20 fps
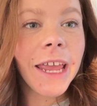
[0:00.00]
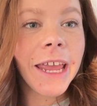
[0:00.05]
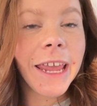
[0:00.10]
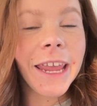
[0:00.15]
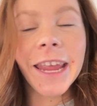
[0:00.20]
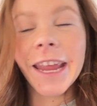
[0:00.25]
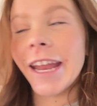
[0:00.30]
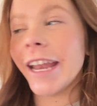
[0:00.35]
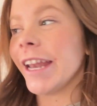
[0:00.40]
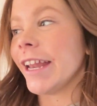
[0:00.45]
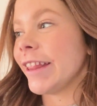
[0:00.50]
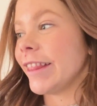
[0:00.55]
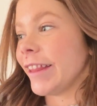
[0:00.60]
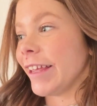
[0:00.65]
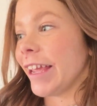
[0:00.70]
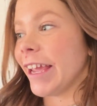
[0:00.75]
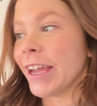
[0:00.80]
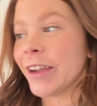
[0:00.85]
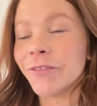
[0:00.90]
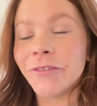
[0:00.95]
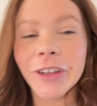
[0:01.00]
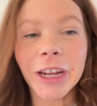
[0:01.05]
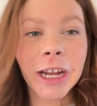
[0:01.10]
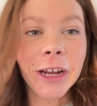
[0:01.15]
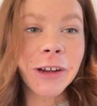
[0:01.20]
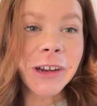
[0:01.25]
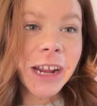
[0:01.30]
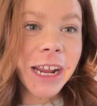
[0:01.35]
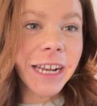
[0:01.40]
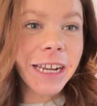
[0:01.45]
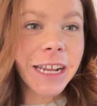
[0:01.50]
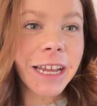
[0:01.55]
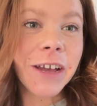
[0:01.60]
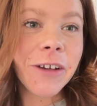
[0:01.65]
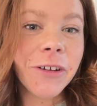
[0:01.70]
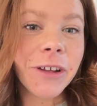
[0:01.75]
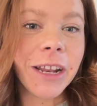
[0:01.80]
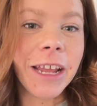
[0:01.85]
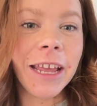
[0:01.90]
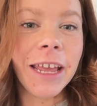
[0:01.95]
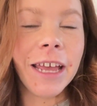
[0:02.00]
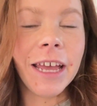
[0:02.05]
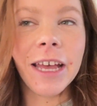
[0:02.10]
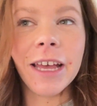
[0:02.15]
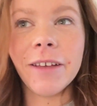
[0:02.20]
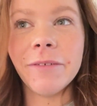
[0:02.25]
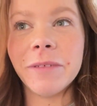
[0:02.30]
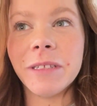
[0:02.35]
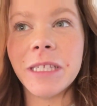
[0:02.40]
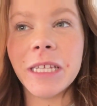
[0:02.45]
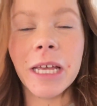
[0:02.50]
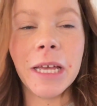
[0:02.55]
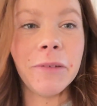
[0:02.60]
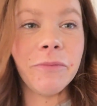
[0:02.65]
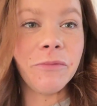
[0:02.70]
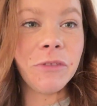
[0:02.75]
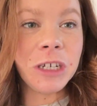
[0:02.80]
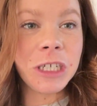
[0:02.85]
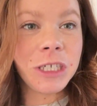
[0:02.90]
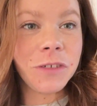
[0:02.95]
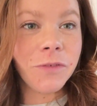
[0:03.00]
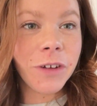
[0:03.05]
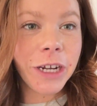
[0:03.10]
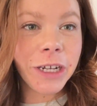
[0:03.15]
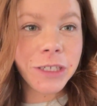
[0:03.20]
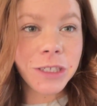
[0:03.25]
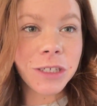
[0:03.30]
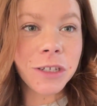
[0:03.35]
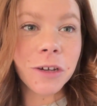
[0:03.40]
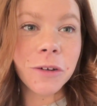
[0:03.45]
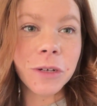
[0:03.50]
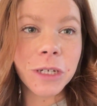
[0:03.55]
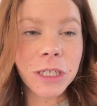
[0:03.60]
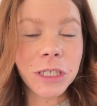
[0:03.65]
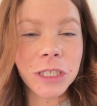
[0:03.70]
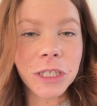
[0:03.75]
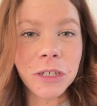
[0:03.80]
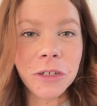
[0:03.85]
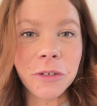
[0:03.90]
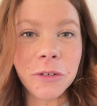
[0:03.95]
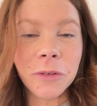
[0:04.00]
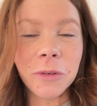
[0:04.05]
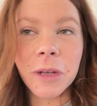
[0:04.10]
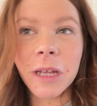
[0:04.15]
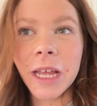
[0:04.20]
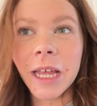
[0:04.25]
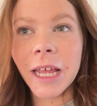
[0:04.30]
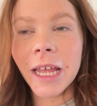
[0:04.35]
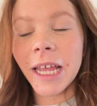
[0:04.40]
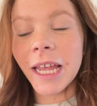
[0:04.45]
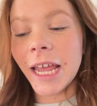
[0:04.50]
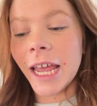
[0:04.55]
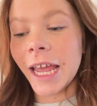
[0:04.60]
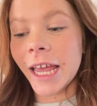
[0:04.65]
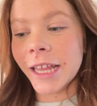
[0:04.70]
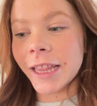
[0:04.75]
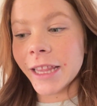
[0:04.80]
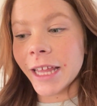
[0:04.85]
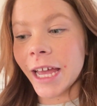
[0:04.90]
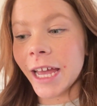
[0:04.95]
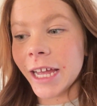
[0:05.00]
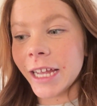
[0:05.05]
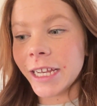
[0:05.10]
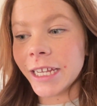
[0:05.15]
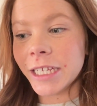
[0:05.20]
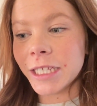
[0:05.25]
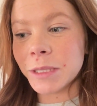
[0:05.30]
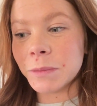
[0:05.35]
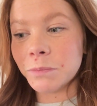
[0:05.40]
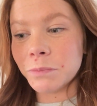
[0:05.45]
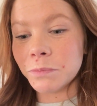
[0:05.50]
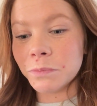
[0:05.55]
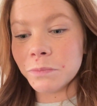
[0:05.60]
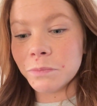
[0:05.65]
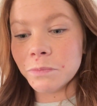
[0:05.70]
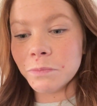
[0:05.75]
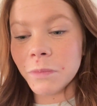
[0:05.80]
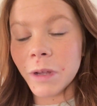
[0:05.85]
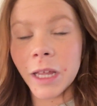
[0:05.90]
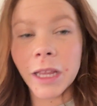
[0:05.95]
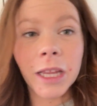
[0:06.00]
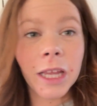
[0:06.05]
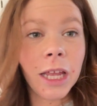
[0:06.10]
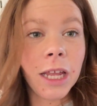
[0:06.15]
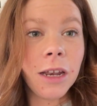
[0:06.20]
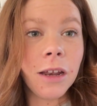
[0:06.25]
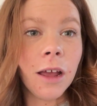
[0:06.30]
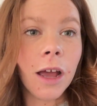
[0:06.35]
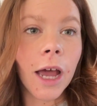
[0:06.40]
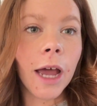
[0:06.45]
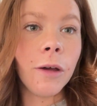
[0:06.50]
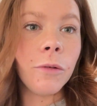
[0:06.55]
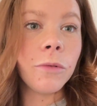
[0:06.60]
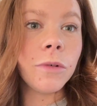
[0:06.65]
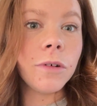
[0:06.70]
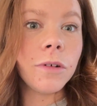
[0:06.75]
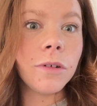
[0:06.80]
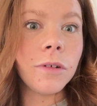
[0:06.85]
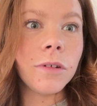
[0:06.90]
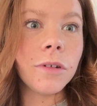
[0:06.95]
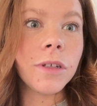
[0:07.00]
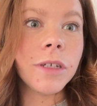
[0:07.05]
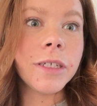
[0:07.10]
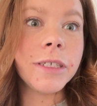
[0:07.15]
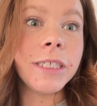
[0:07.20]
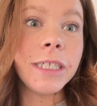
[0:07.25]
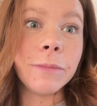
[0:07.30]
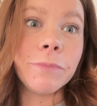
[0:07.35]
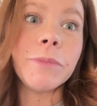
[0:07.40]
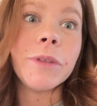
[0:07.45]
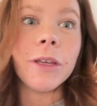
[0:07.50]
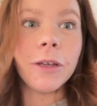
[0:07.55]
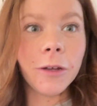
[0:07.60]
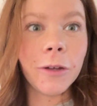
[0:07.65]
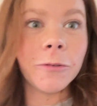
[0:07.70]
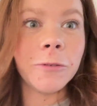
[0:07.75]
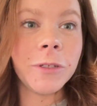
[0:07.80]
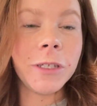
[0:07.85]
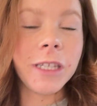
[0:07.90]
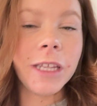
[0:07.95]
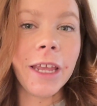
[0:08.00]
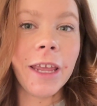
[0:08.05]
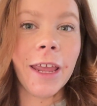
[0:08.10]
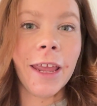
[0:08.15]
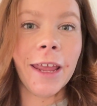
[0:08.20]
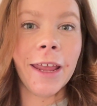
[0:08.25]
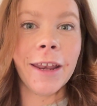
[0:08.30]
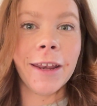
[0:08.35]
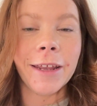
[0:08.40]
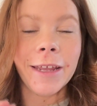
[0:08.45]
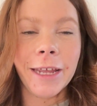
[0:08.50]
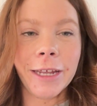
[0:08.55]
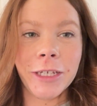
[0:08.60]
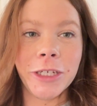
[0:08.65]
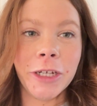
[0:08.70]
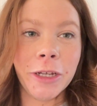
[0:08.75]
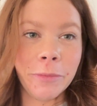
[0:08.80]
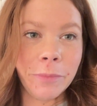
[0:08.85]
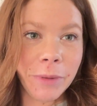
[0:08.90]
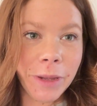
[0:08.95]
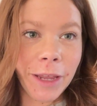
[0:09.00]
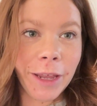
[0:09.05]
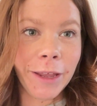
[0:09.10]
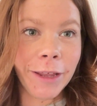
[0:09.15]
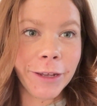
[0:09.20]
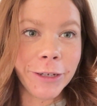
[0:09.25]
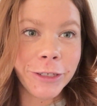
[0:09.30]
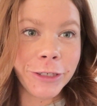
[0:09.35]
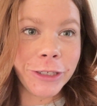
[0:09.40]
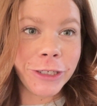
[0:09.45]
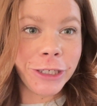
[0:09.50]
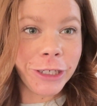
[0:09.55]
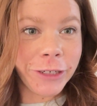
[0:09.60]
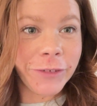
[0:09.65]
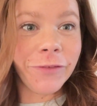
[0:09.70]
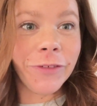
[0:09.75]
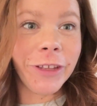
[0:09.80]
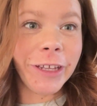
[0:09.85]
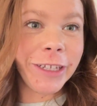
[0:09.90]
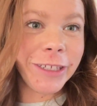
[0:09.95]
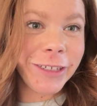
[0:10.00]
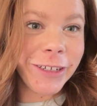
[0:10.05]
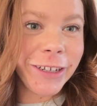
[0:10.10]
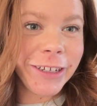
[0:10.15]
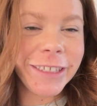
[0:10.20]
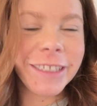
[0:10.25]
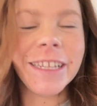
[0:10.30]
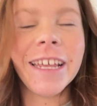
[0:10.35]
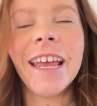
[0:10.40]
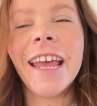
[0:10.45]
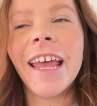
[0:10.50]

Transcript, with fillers: in the air fryer right now and I have some french fries going too and that is and then I will dip those in ketchup and Chick-fil-A sauce